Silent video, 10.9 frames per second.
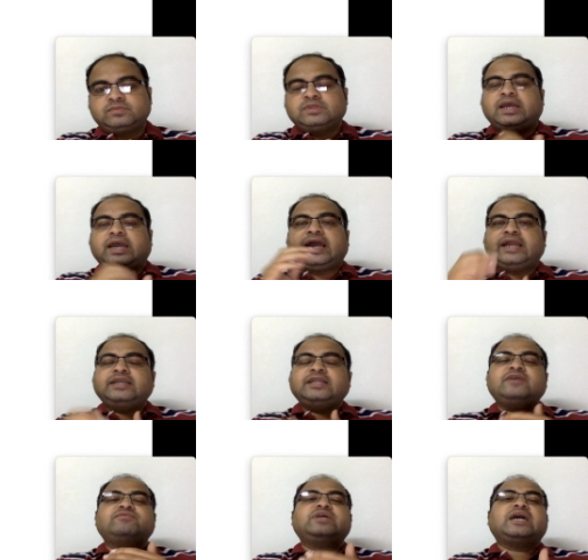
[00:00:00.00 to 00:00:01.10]
and if
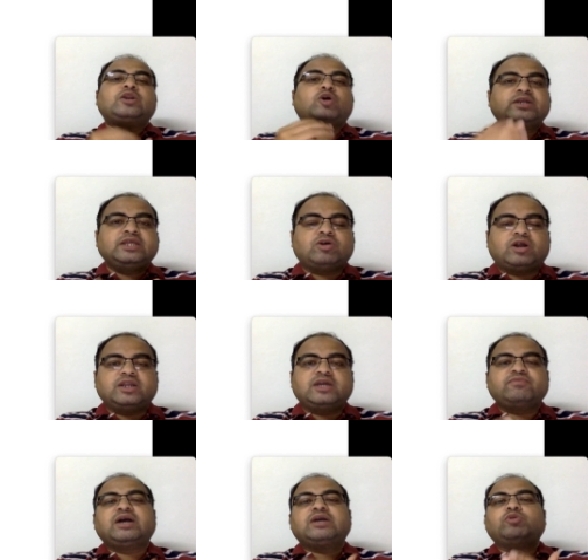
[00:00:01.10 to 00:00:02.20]
they are not in order we
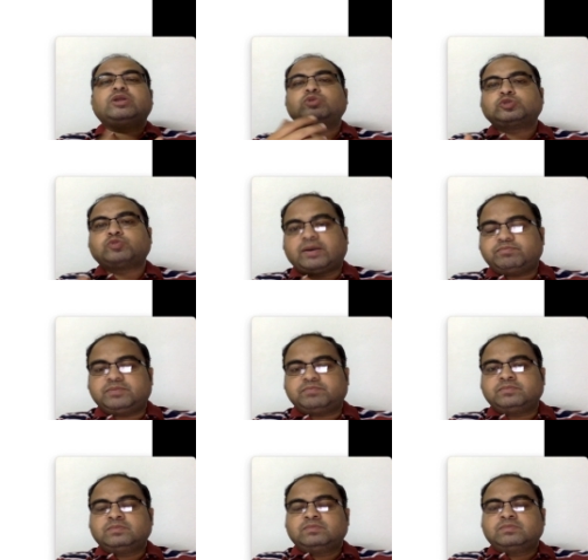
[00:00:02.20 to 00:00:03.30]
are going to swap them.
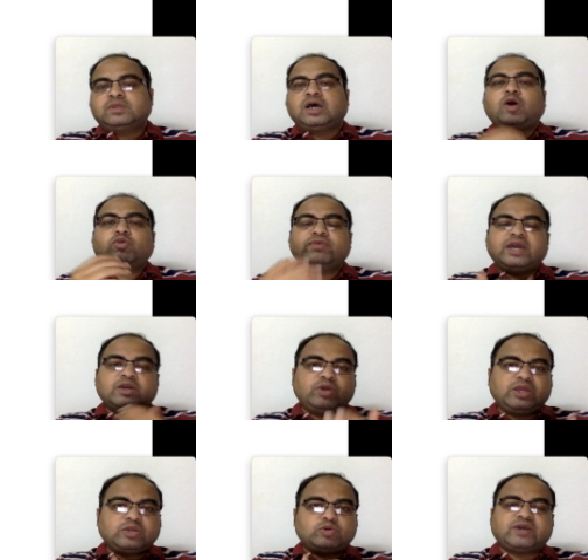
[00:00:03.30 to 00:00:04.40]
How we are going
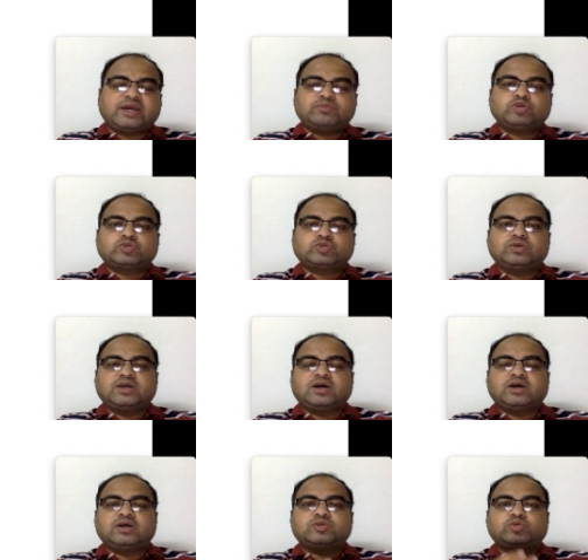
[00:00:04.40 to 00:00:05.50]
to swap those two,
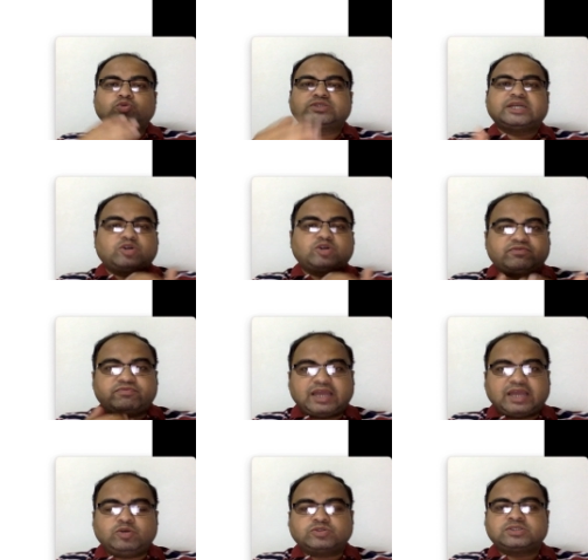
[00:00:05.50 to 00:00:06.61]
uh, two set of
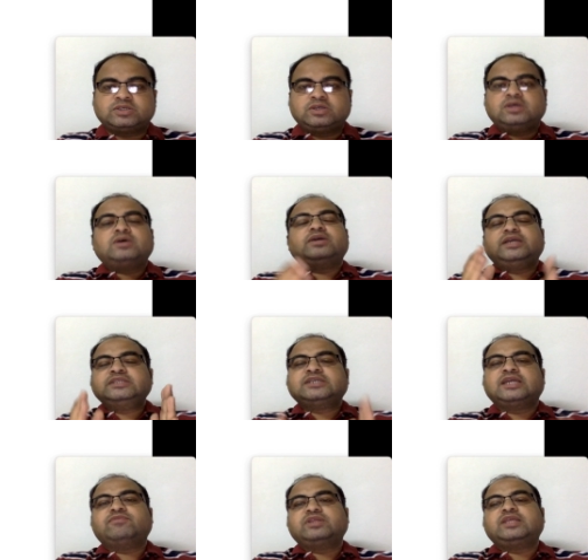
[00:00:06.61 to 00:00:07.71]
values each and
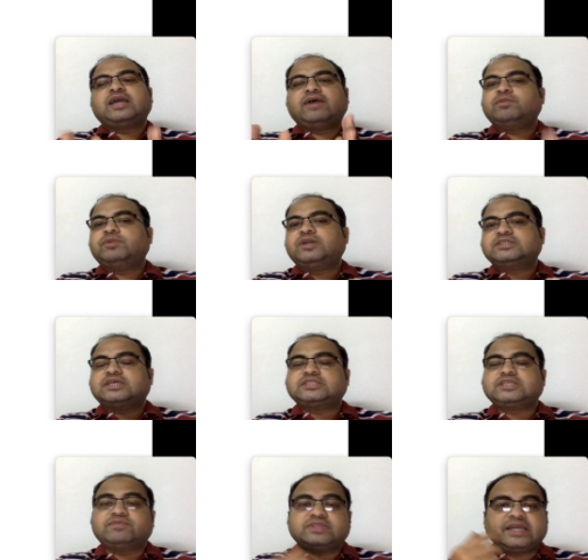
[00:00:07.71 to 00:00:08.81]
everything I will be discussing
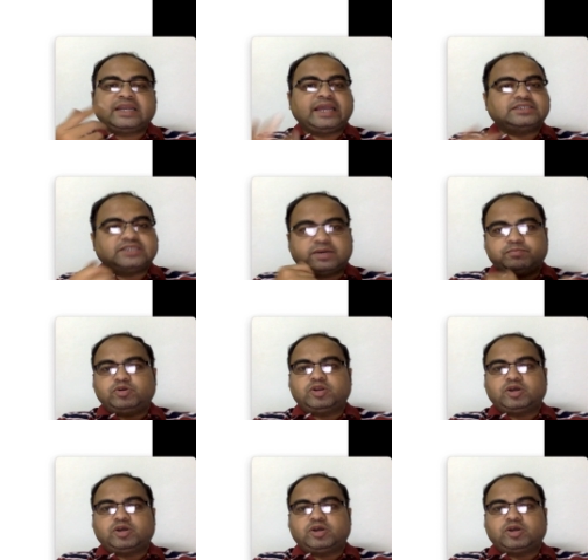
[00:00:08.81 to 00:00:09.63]
with an example now.